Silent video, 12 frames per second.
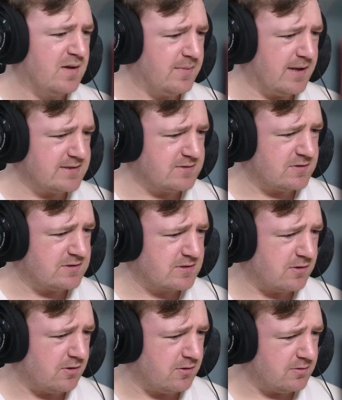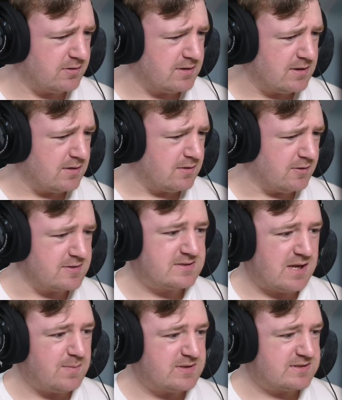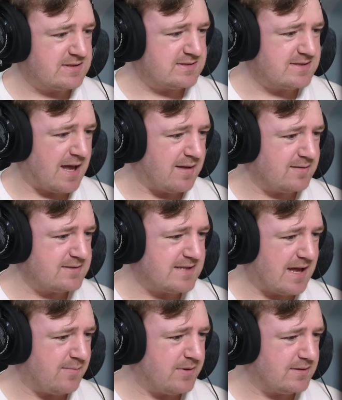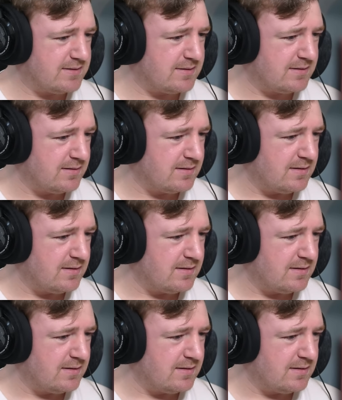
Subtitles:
Yeah, so it's called, or his name is Zabit